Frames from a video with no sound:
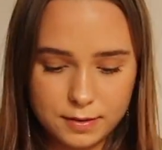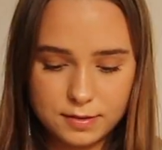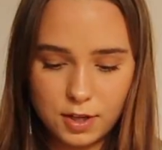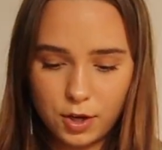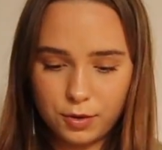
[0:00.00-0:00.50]

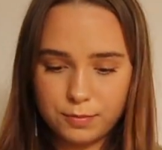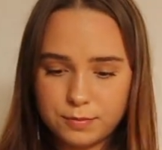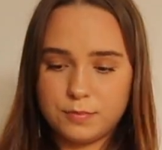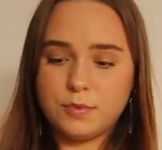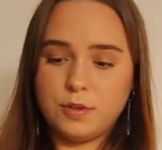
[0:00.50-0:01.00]
so
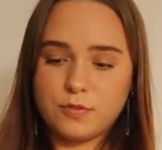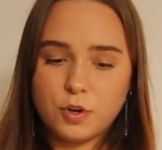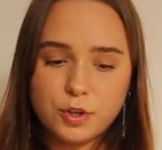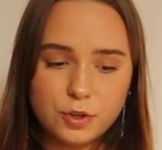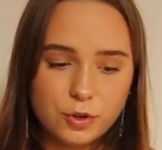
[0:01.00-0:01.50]
you've
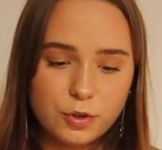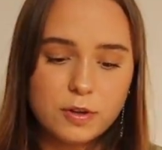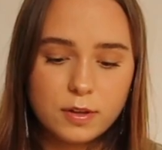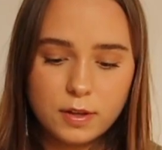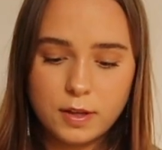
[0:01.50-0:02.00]
got your
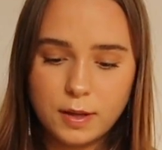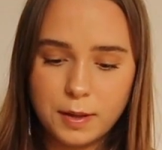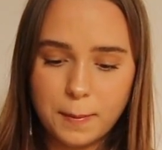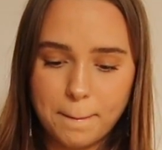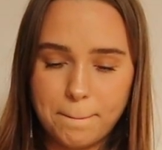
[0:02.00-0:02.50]

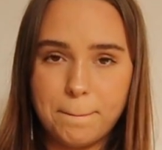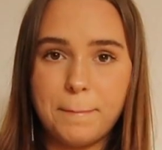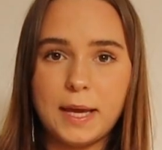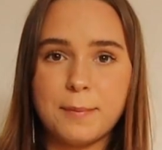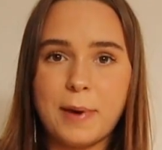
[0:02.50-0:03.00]

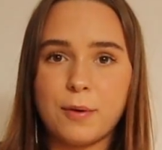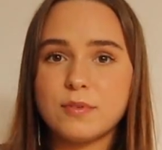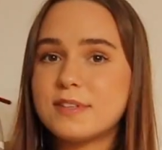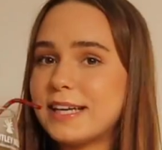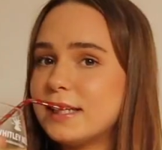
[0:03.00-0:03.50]
big
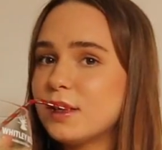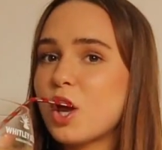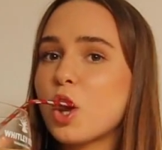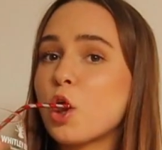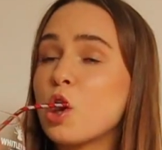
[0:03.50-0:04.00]
mountain.
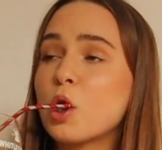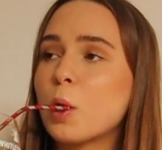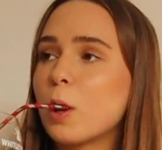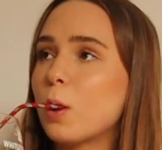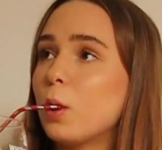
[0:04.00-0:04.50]

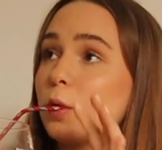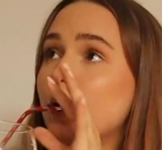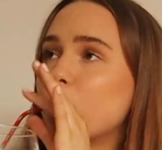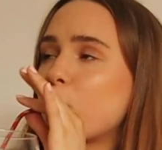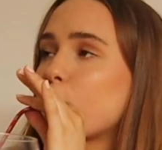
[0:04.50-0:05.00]
Hold on.